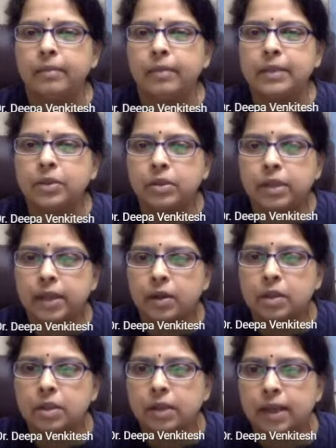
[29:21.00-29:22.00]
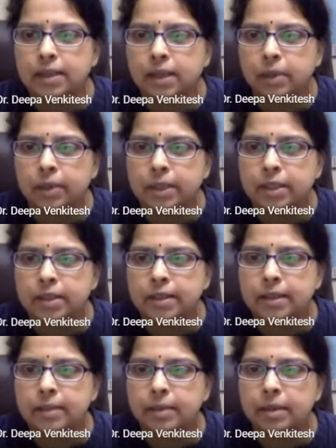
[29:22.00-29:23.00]
Vasundhara also has a question
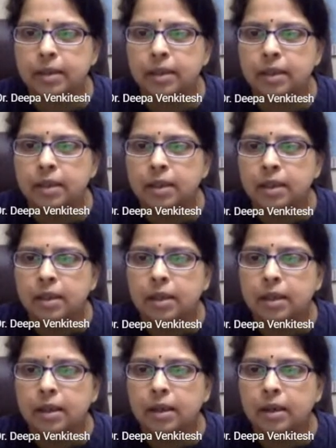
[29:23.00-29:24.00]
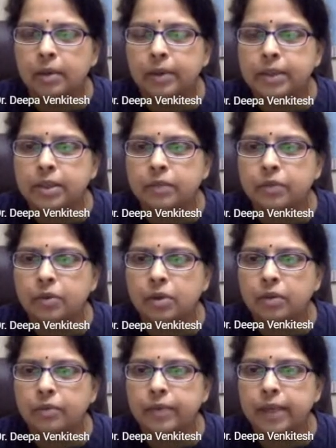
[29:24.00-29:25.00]
similar. Question 4
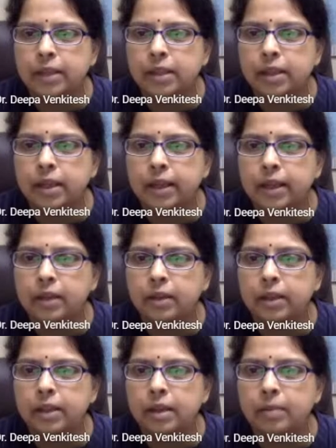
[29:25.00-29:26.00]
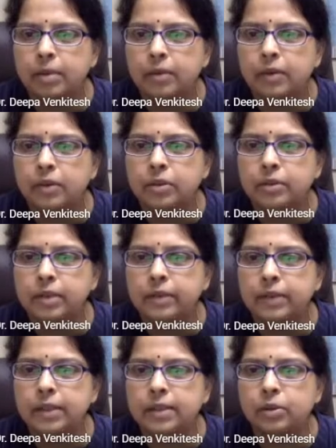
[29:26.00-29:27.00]
of week 3, calculate the number of longitudinal
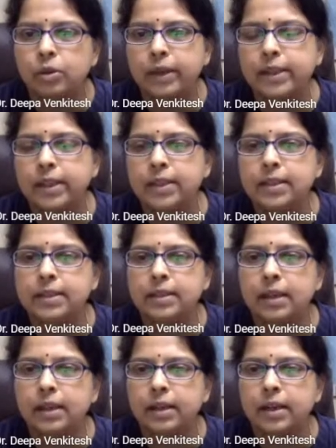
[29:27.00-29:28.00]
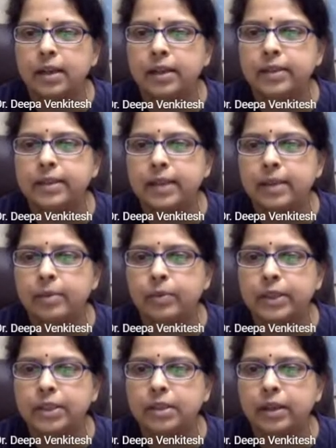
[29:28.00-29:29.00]
given this. So I think it's regarding the same
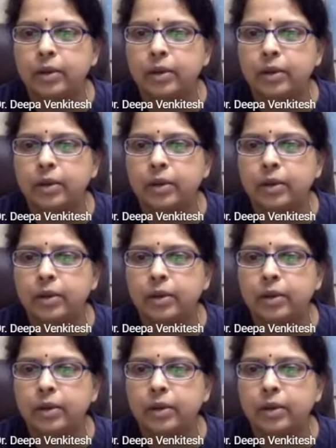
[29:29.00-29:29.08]
question.